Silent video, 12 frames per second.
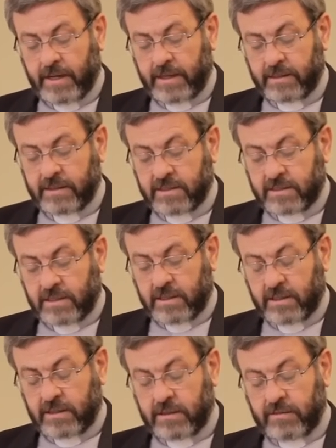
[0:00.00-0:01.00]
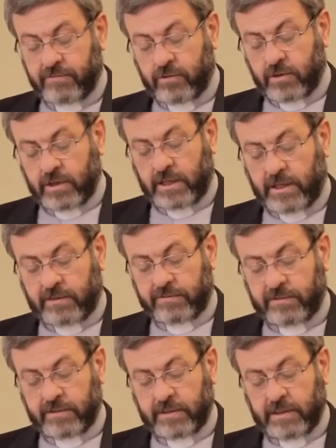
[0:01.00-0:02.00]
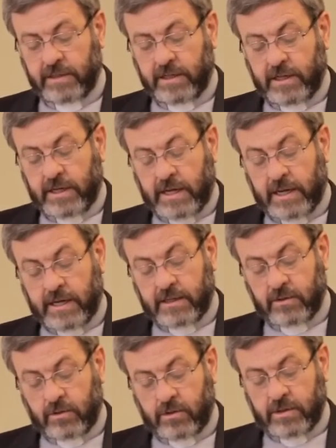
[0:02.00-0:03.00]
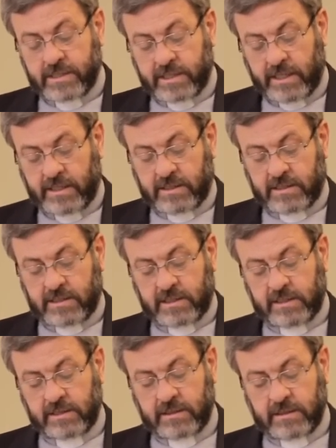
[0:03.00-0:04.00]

and the struggle for life, and all sense